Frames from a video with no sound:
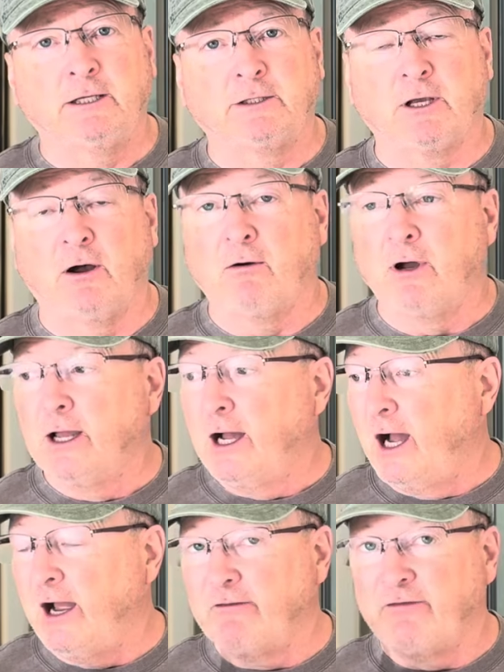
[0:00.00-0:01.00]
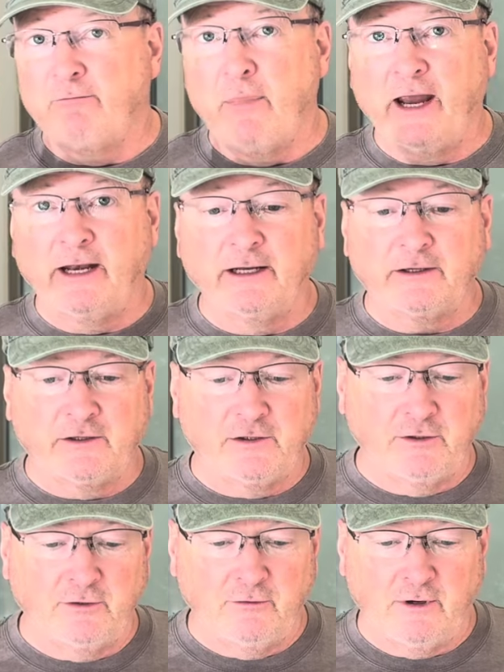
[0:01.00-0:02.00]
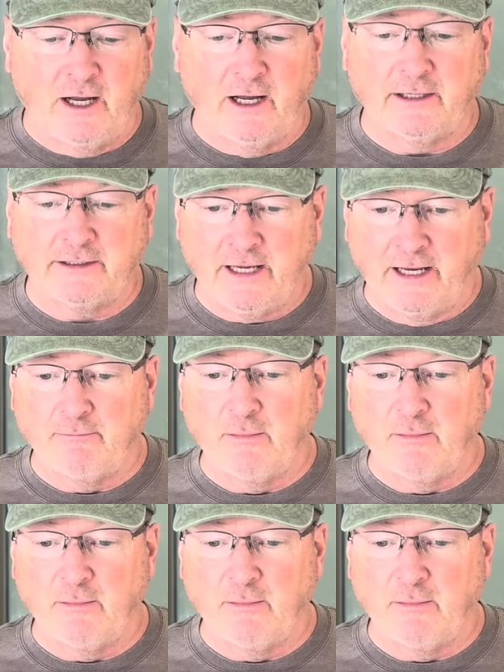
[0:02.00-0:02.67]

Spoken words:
So I've made it to 10